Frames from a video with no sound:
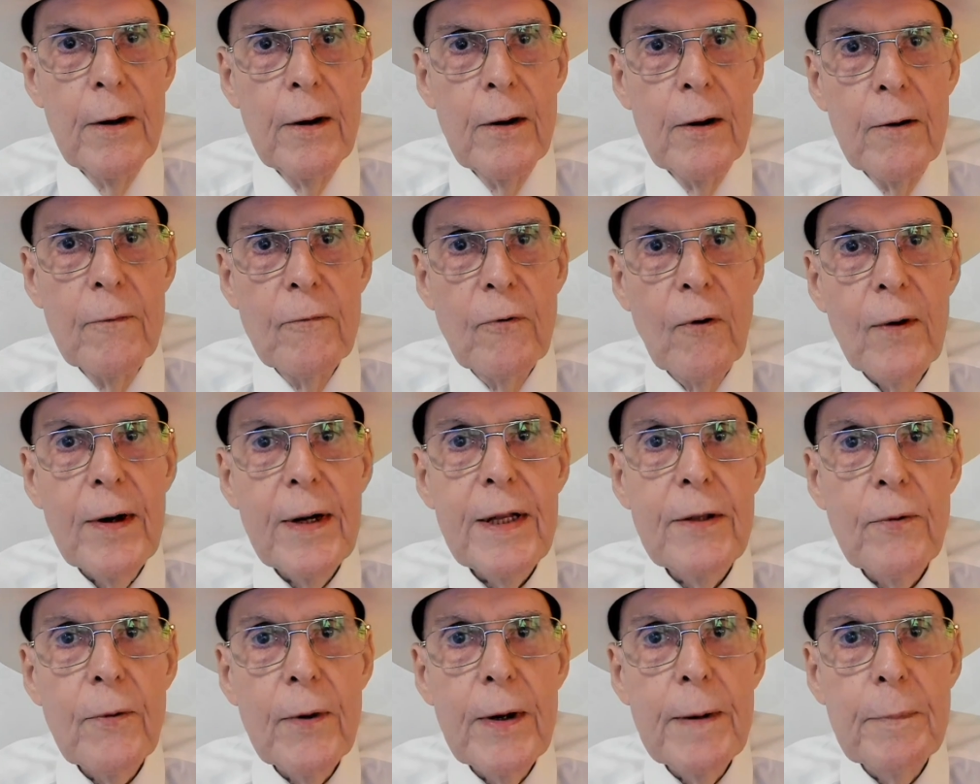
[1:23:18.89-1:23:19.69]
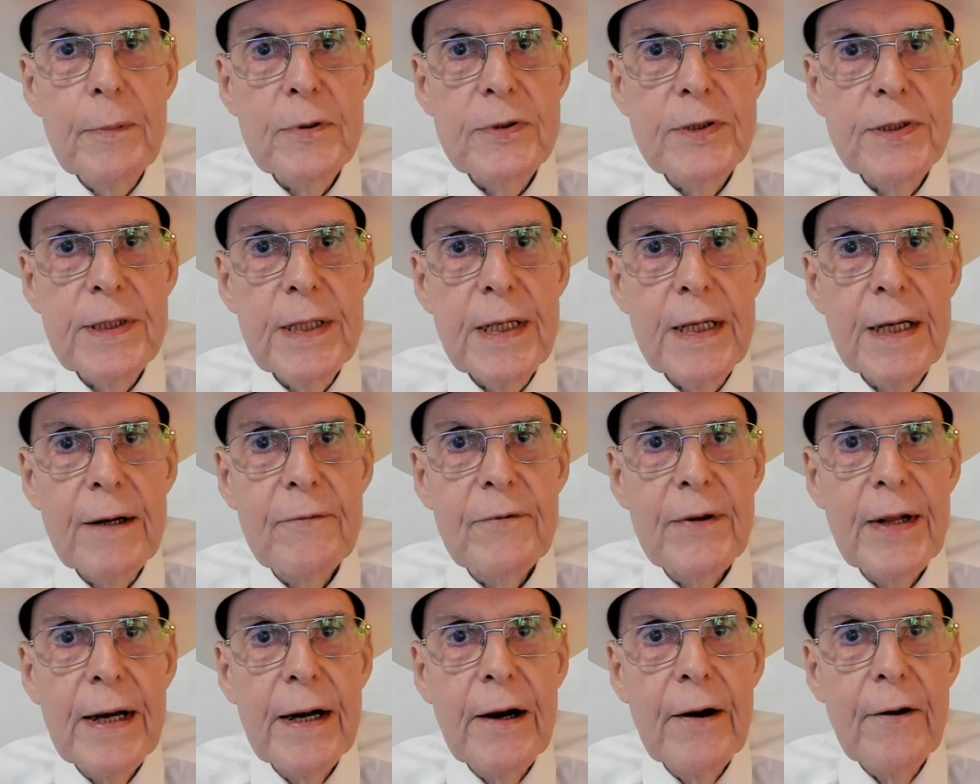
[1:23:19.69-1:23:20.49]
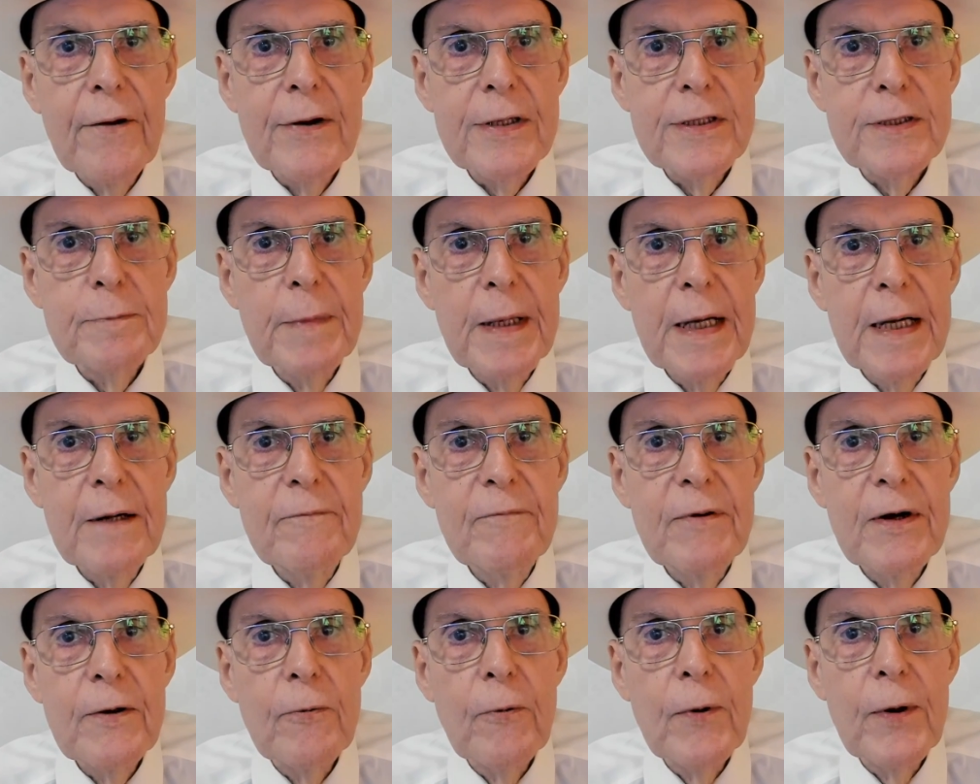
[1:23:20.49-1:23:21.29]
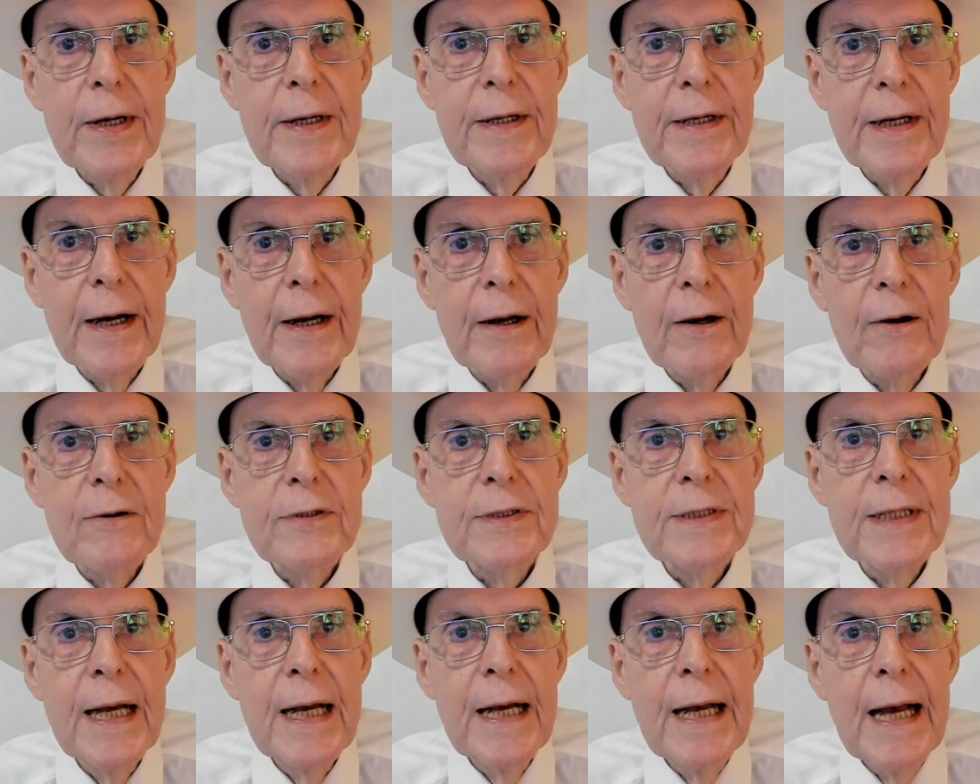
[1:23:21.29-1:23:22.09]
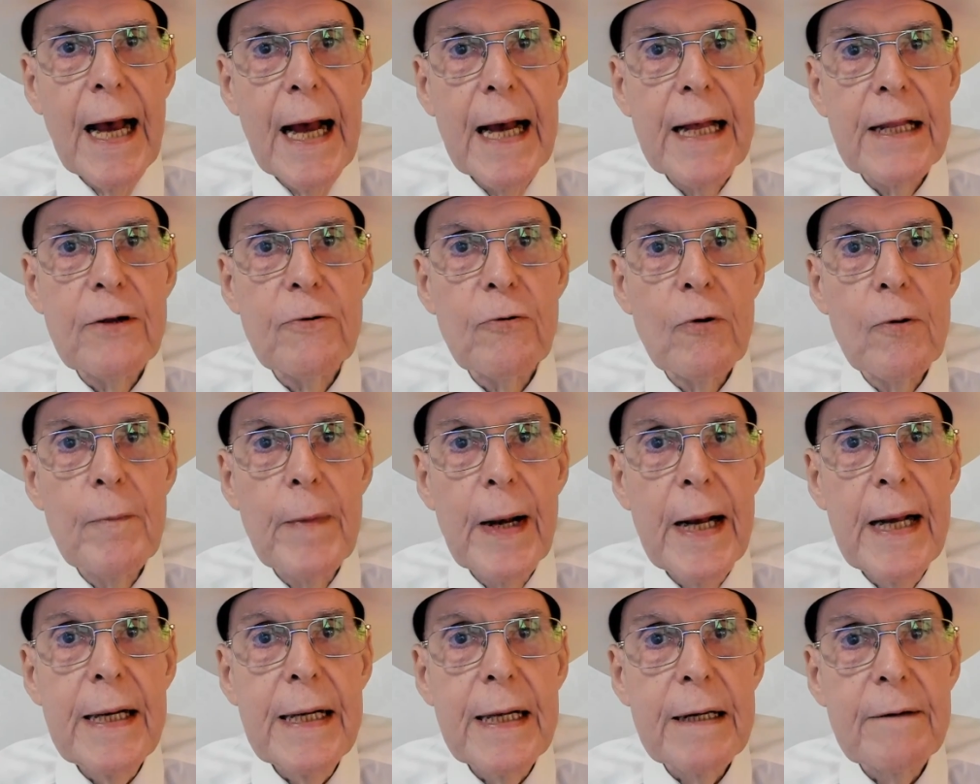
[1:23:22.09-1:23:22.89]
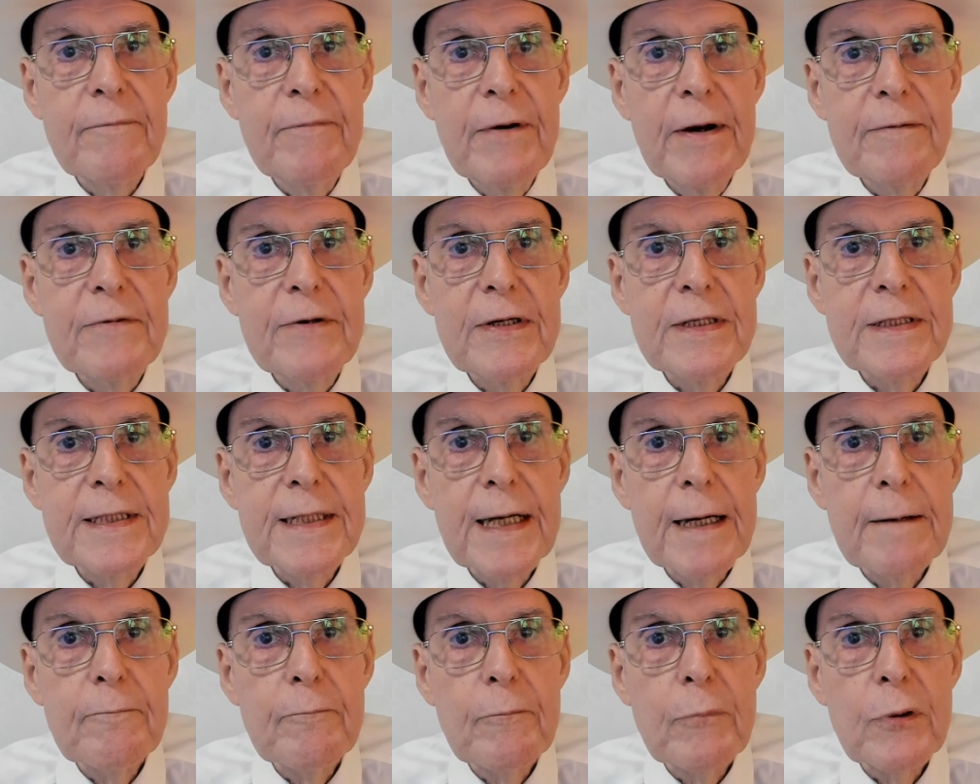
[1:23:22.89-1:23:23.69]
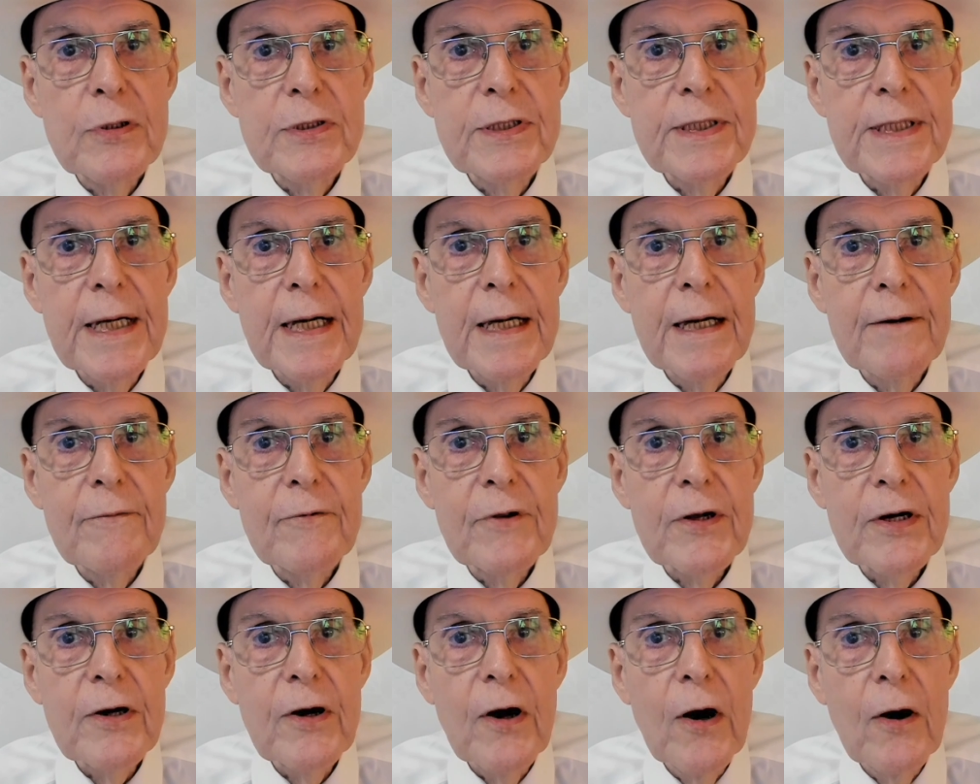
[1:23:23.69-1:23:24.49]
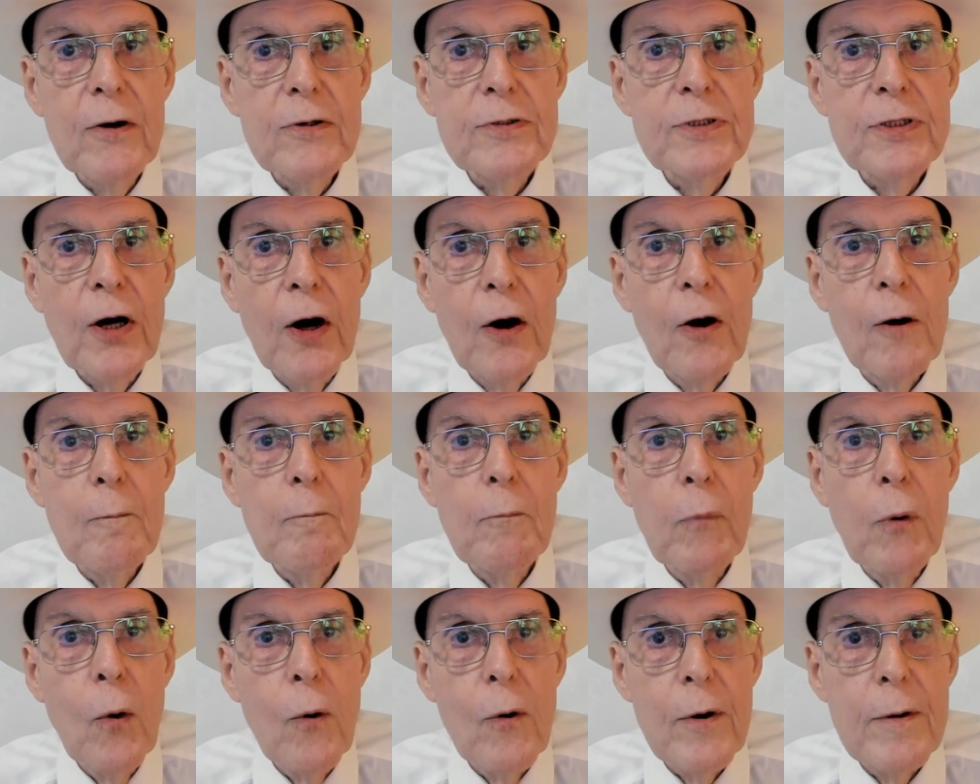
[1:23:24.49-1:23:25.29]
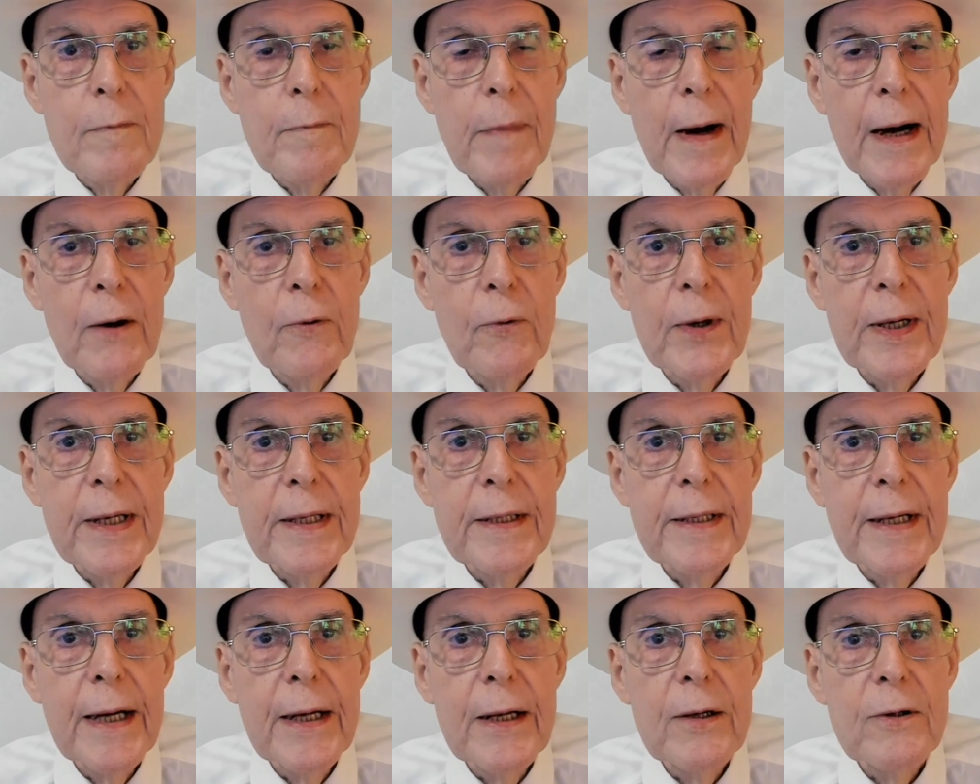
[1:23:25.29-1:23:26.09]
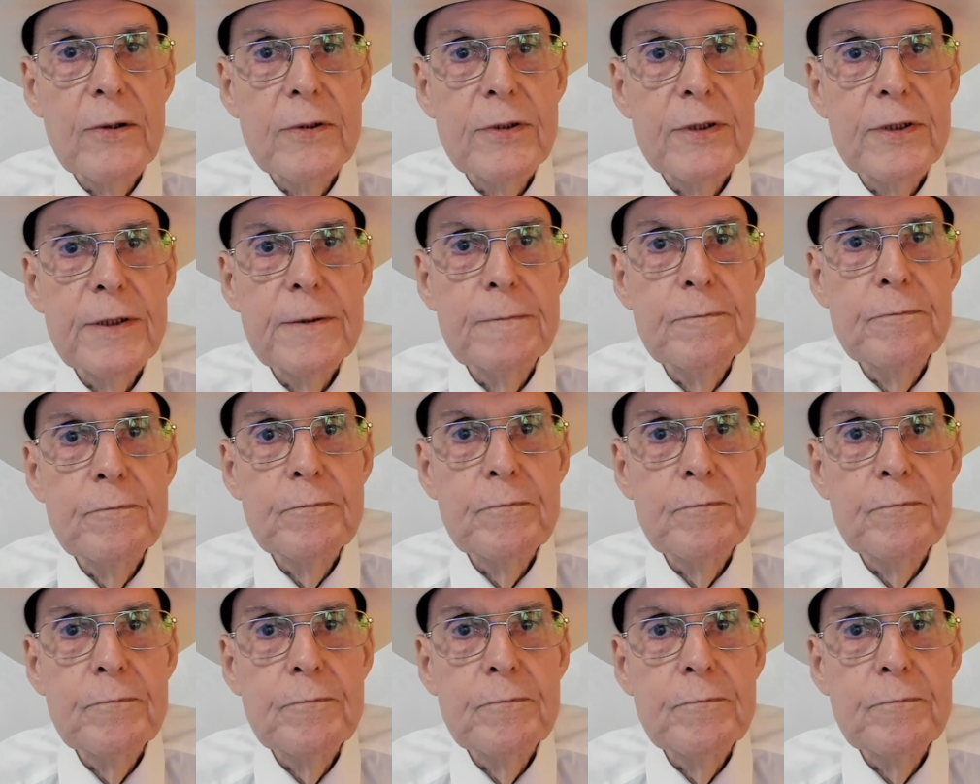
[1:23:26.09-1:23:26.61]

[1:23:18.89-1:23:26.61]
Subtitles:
43% of the errors benefit retailers, and the remaining 57% of the costs are borne by retailers.